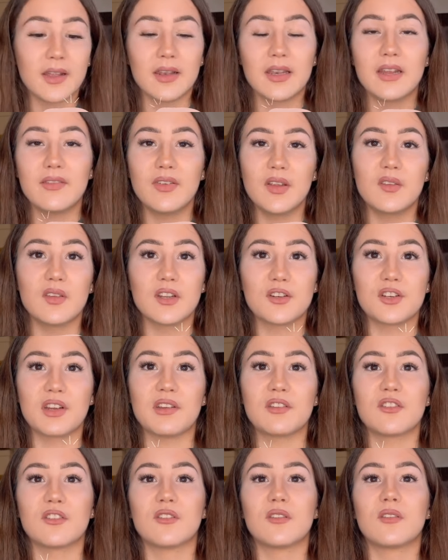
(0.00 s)
Leave your
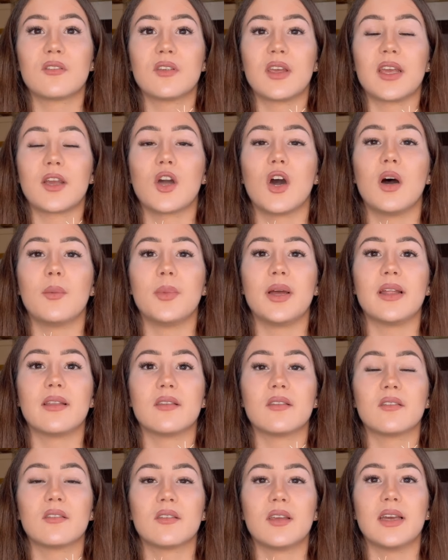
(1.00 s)
suggestions and
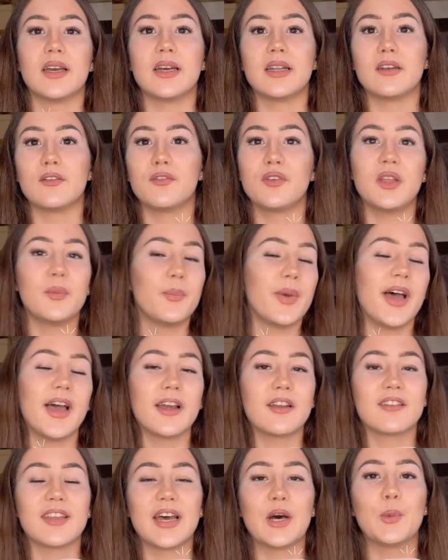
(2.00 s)
comments and
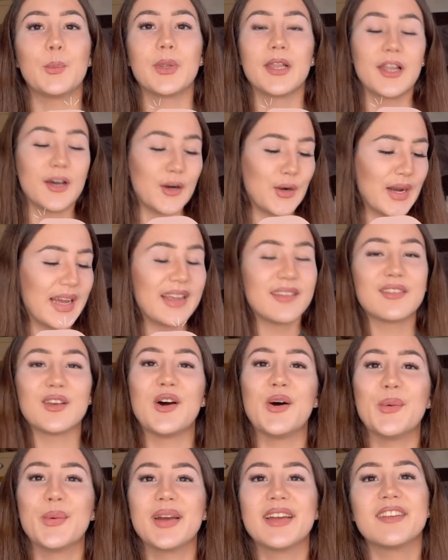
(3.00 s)
feedback down below. As
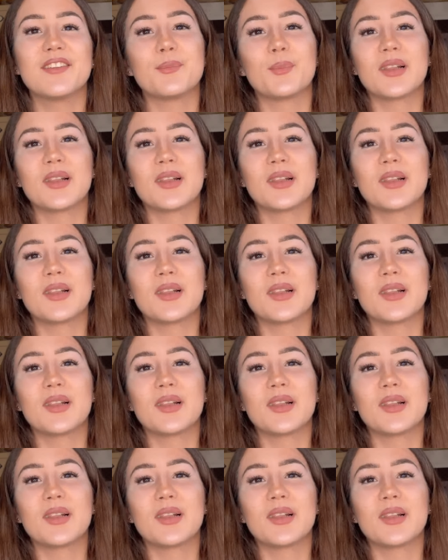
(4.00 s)
always,